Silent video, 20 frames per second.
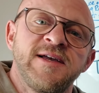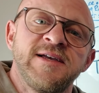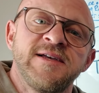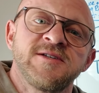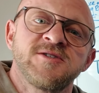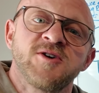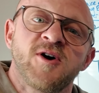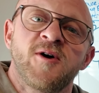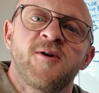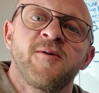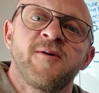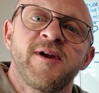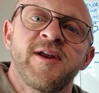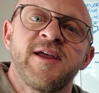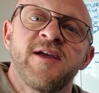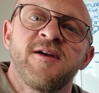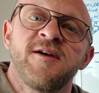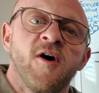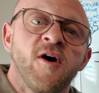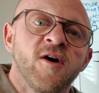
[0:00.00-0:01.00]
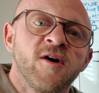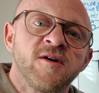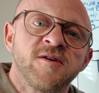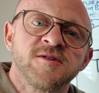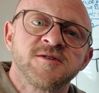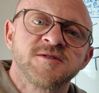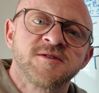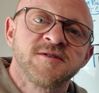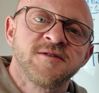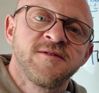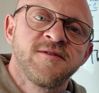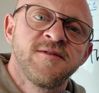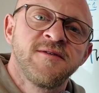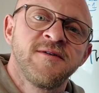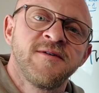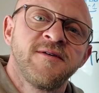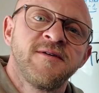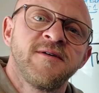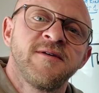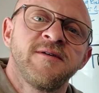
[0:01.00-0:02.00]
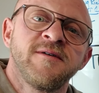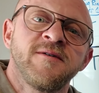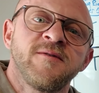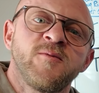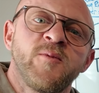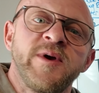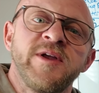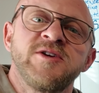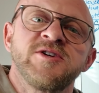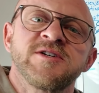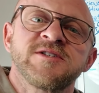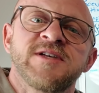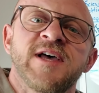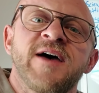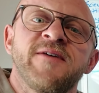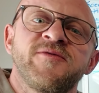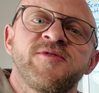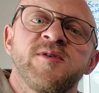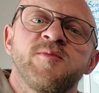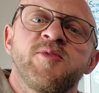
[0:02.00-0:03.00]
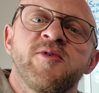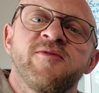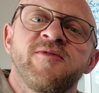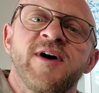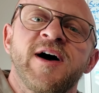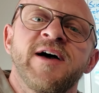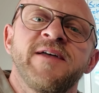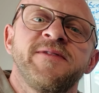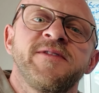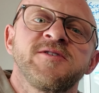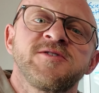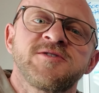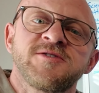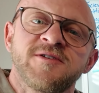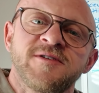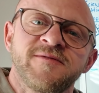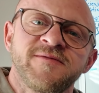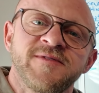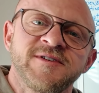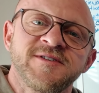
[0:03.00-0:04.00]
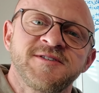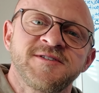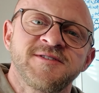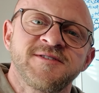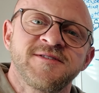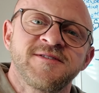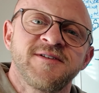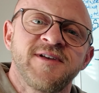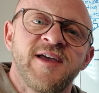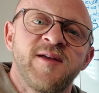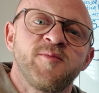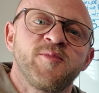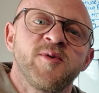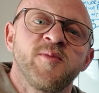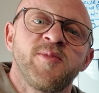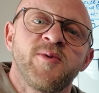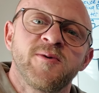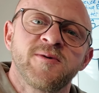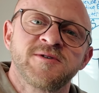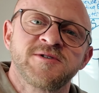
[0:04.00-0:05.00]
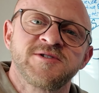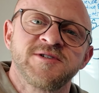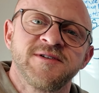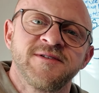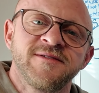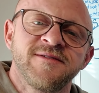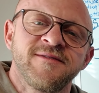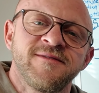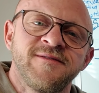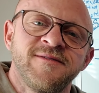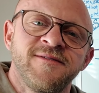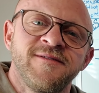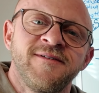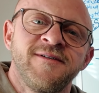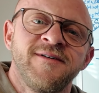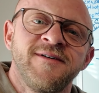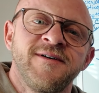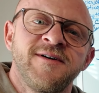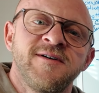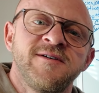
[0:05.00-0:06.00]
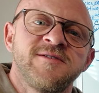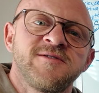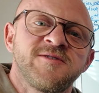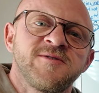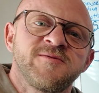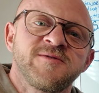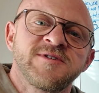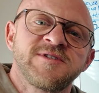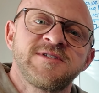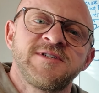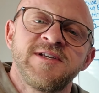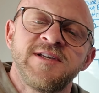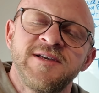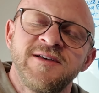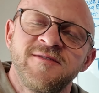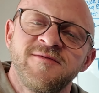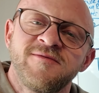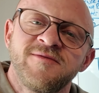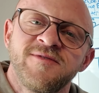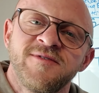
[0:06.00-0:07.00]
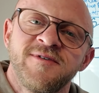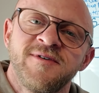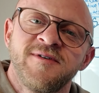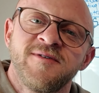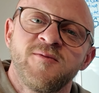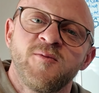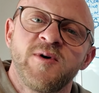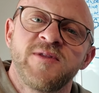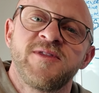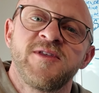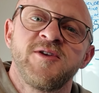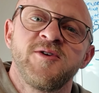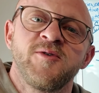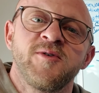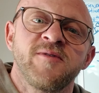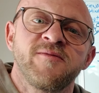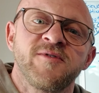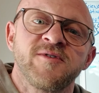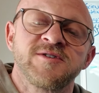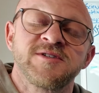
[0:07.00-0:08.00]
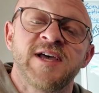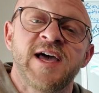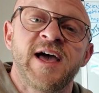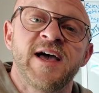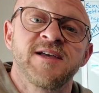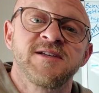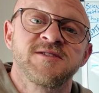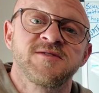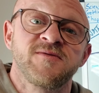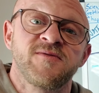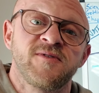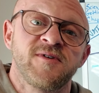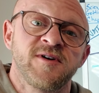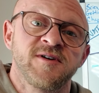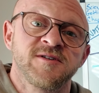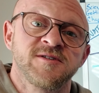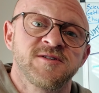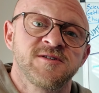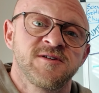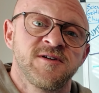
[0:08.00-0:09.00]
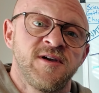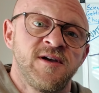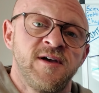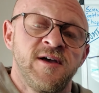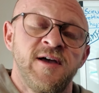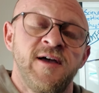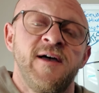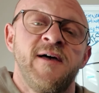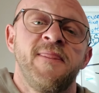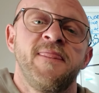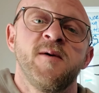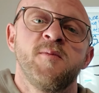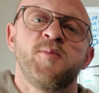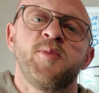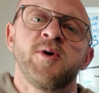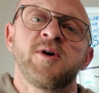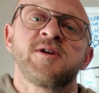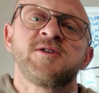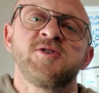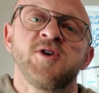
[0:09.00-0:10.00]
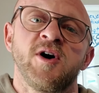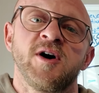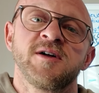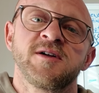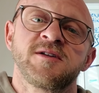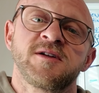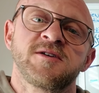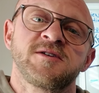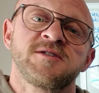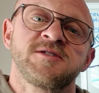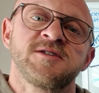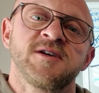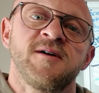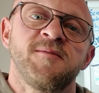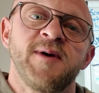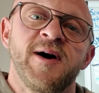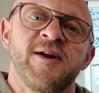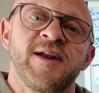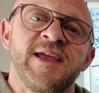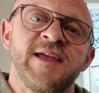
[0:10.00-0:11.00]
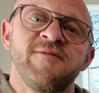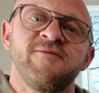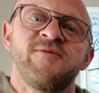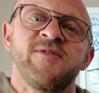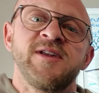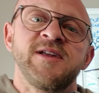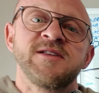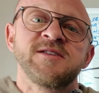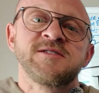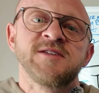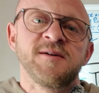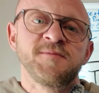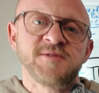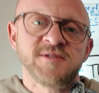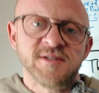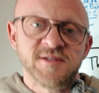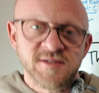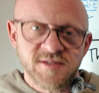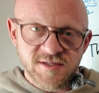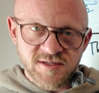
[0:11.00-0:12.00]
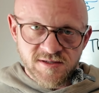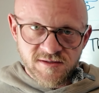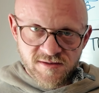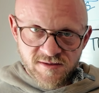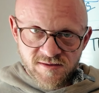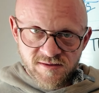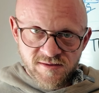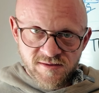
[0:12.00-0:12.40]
is already ours. We just have to provide the service in proportion to receive what the universe has for us. The book talks about infinite substance.